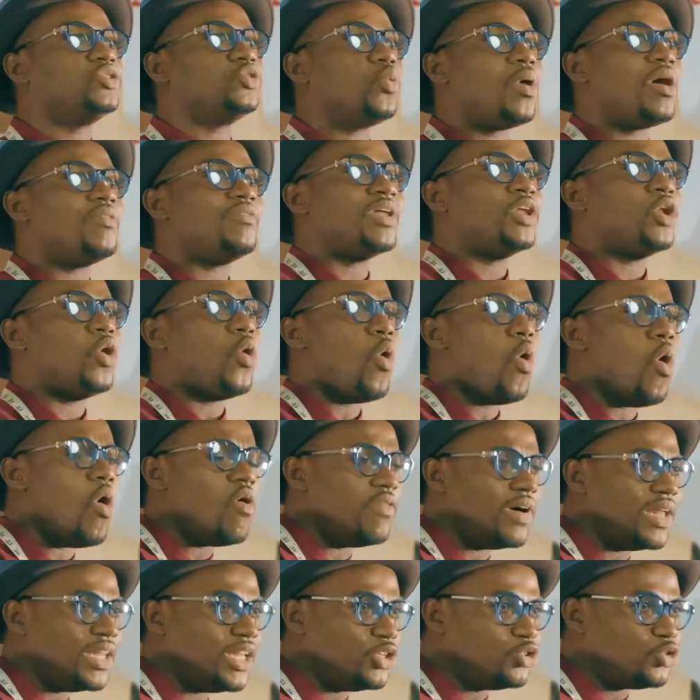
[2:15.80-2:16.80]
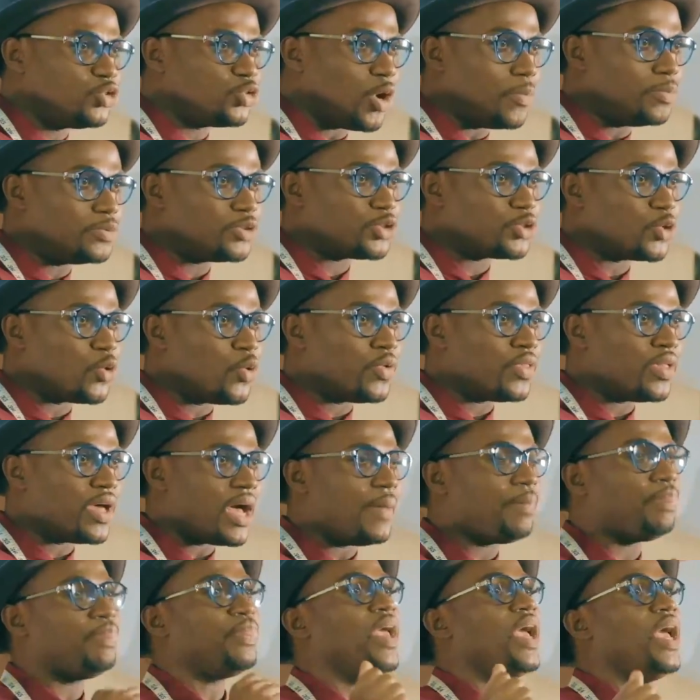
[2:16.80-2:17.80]
who have an overly dropped
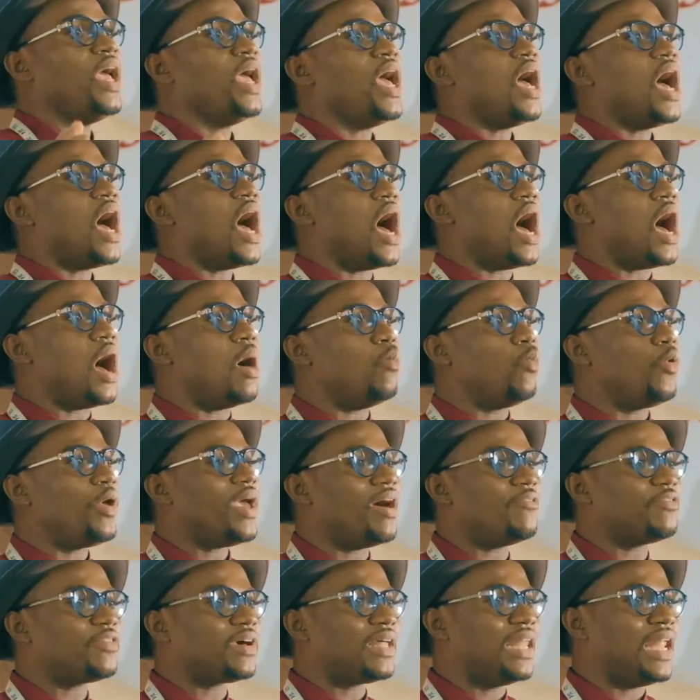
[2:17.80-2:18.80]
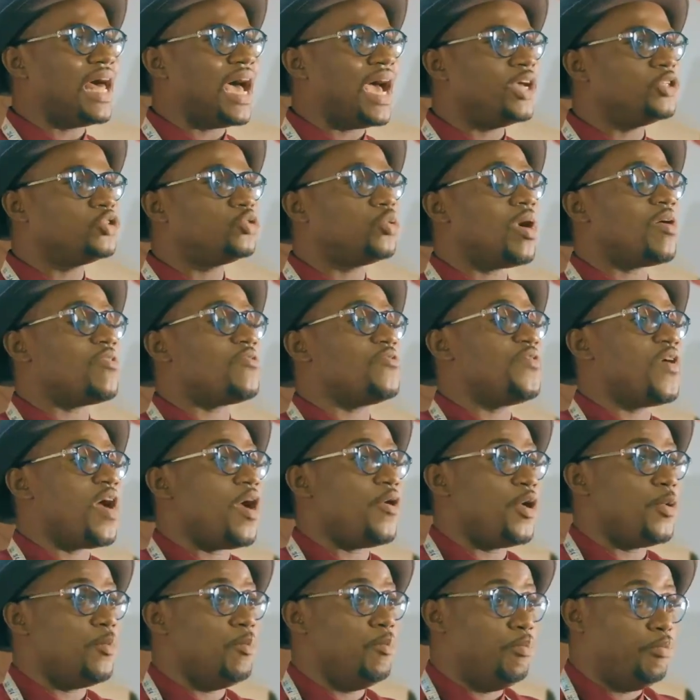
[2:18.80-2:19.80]
shoulder. We have clients who have
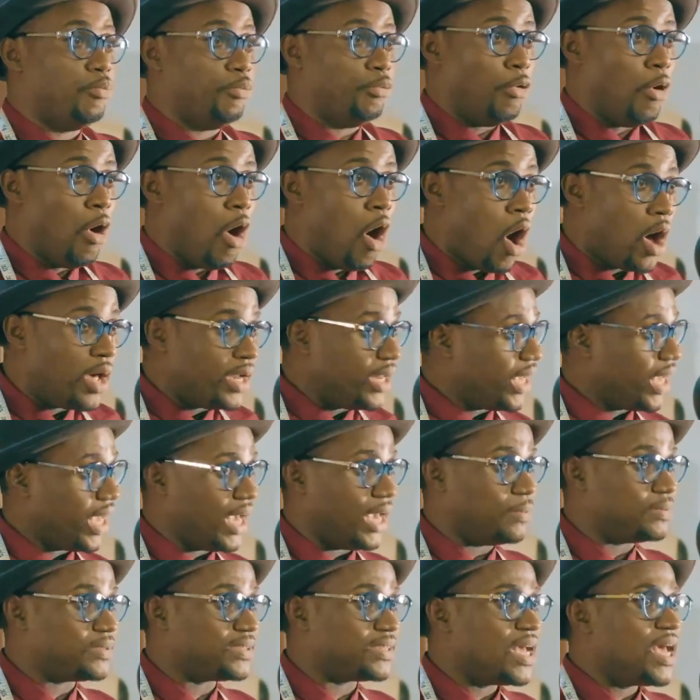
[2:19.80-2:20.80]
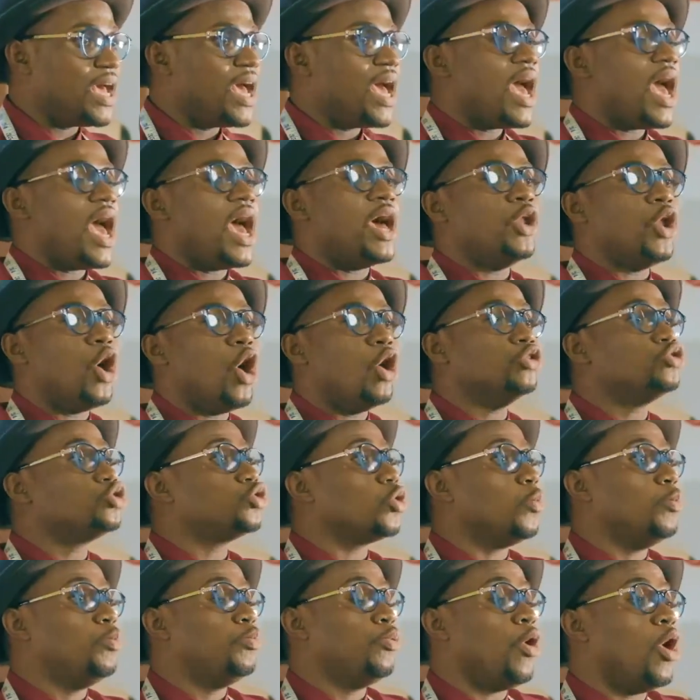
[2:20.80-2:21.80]
very broad hips and
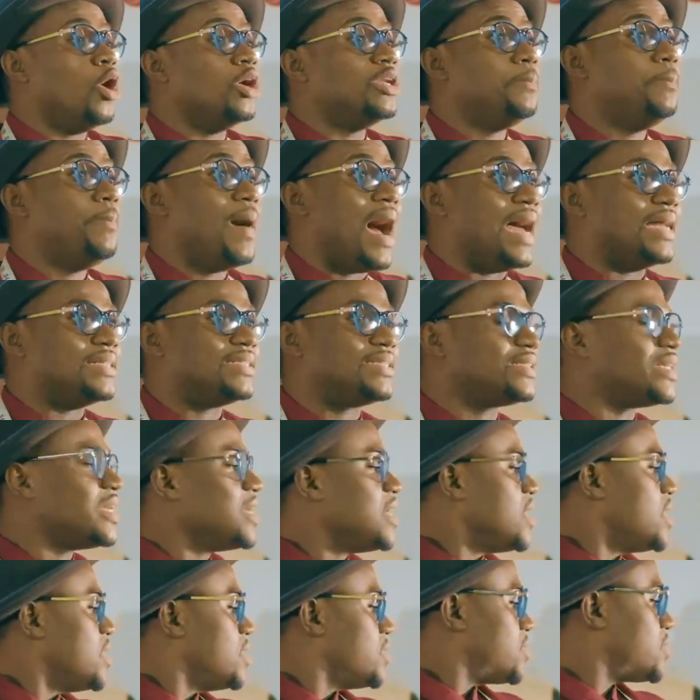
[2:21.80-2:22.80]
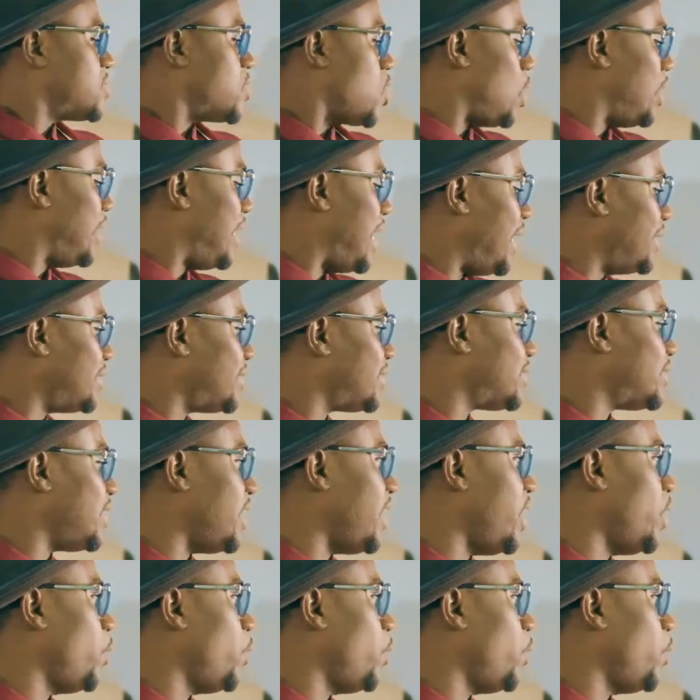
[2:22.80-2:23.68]
also broad backs. So let's see,